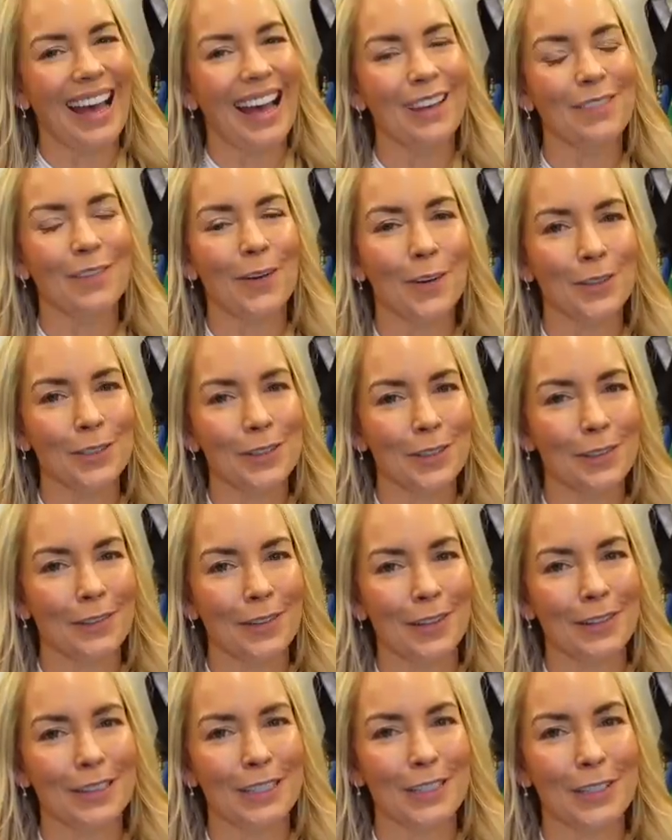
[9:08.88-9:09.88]
I've also
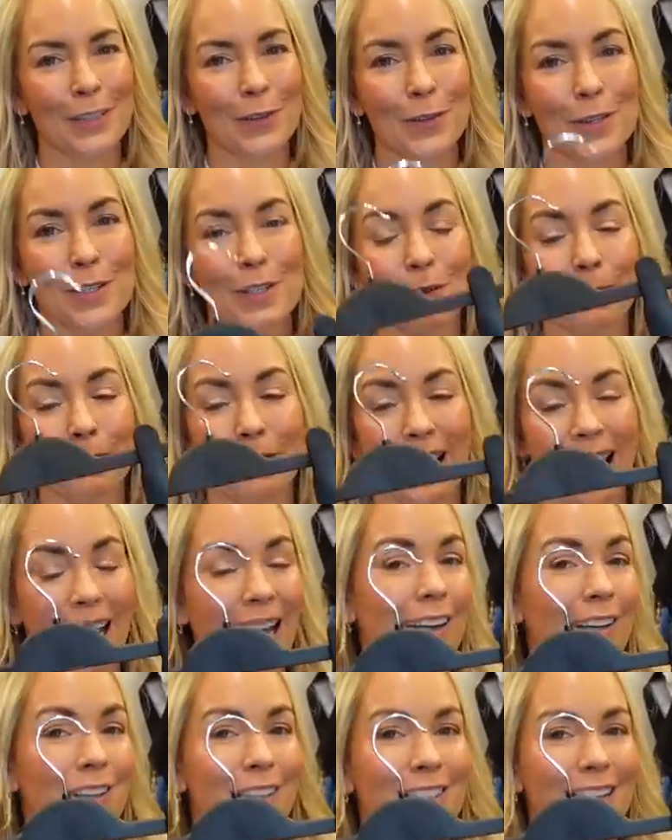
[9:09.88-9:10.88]
found a use for
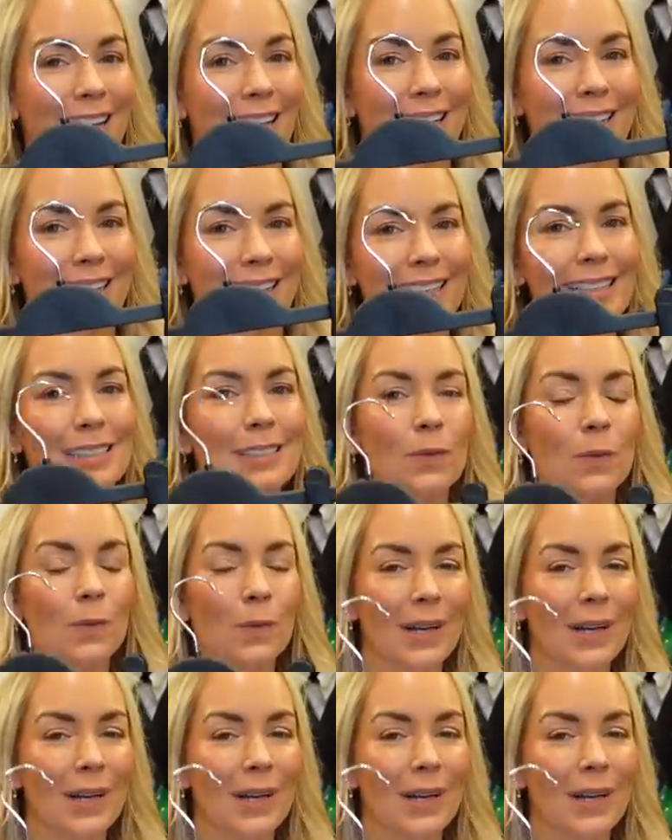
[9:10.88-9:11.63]
hangers like this.